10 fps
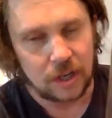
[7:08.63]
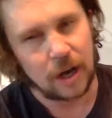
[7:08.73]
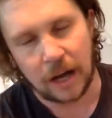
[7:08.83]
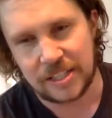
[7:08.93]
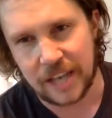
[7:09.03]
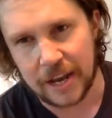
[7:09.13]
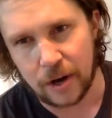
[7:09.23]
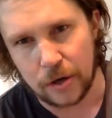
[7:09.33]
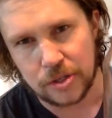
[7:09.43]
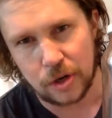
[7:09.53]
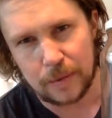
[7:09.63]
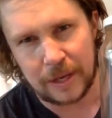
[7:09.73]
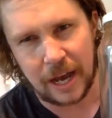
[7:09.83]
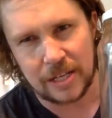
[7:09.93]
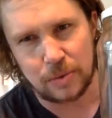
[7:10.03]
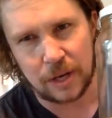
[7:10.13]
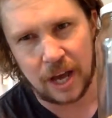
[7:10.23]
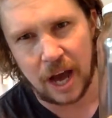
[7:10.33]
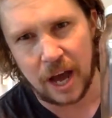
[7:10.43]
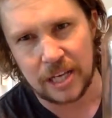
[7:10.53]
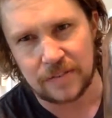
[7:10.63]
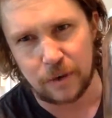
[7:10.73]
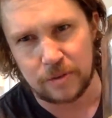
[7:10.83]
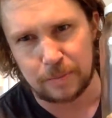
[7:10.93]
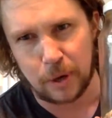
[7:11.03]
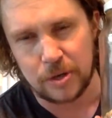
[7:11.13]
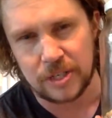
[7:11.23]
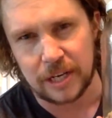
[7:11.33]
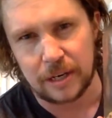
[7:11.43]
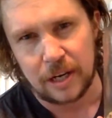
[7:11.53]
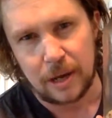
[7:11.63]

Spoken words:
I'd say no. Soybean has one of the highest forms of protein,